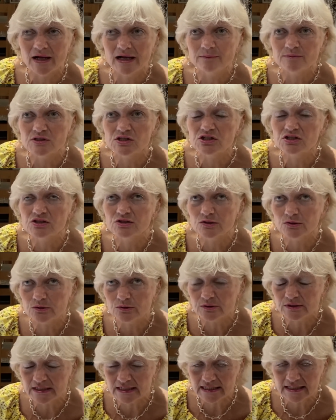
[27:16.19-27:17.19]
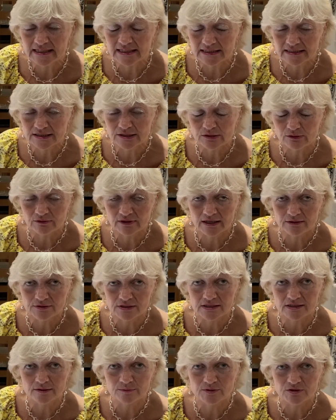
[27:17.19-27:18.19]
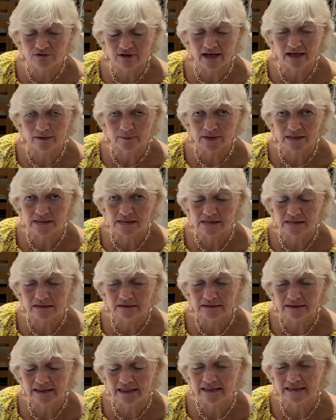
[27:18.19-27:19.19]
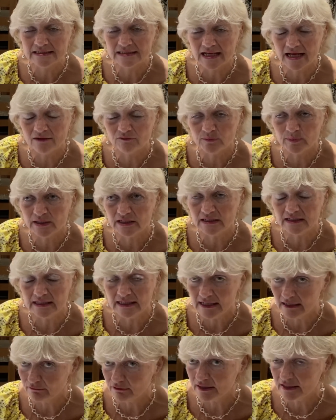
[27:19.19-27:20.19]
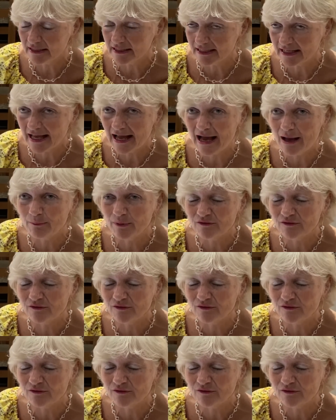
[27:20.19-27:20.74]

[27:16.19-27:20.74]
I'm so near 2,000 subscribers, and I've been nearer than I am.